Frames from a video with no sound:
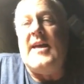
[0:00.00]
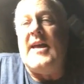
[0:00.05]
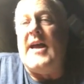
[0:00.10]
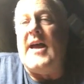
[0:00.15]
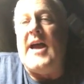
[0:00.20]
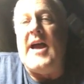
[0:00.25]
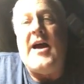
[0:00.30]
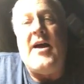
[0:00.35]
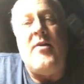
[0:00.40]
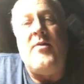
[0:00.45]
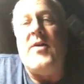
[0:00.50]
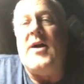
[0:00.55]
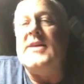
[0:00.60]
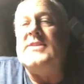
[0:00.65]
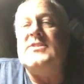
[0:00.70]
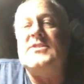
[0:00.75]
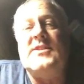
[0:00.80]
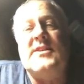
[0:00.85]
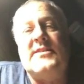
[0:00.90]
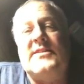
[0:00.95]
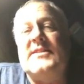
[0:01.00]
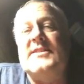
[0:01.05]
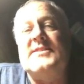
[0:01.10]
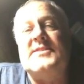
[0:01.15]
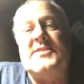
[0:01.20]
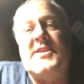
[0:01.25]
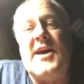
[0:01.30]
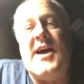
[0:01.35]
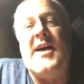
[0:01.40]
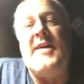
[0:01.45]
How I shut
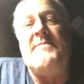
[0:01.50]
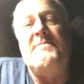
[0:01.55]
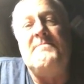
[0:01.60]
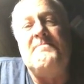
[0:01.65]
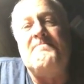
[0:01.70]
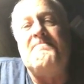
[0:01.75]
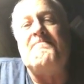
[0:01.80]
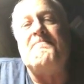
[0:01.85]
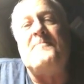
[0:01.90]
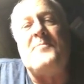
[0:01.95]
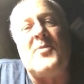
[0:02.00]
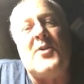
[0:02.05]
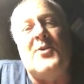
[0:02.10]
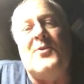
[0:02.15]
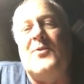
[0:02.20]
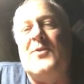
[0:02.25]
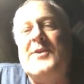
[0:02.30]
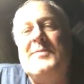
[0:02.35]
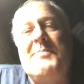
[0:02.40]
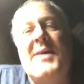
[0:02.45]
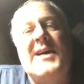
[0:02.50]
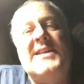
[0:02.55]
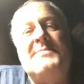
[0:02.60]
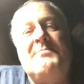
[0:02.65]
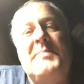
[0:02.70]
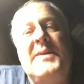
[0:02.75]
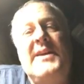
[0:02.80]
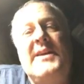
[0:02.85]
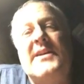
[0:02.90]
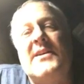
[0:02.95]
this off, we might
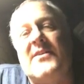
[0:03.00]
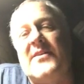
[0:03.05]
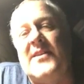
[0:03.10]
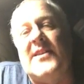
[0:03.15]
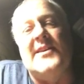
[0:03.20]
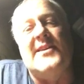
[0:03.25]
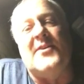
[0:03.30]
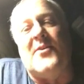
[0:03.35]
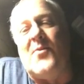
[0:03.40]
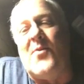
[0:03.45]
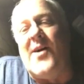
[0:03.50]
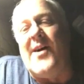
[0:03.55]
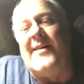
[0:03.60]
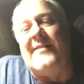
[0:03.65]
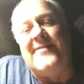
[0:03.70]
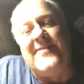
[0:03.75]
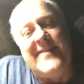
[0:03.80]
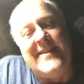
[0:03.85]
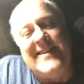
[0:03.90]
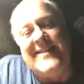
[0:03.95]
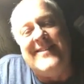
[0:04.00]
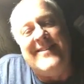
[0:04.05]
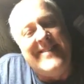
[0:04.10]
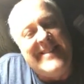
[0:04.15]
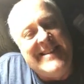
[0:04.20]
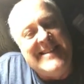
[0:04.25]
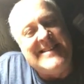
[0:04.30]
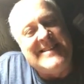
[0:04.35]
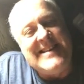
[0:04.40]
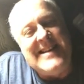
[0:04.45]
be here a little while figuring
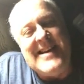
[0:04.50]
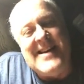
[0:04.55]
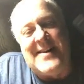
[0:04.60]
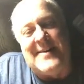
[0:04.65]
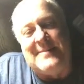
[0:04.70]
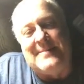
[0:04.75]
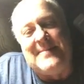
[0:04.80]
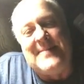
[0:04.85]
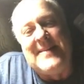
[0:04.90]
this out.